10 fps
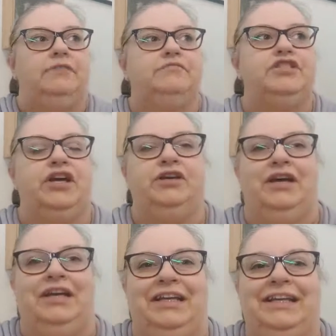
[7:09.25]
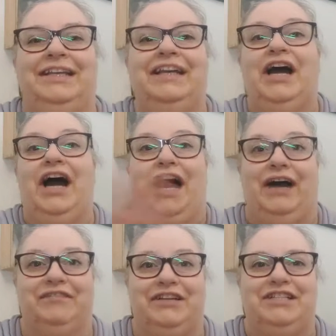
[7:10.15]
set up yet. So
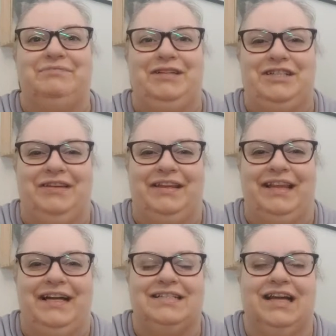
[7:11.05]
I'm going to be doing that.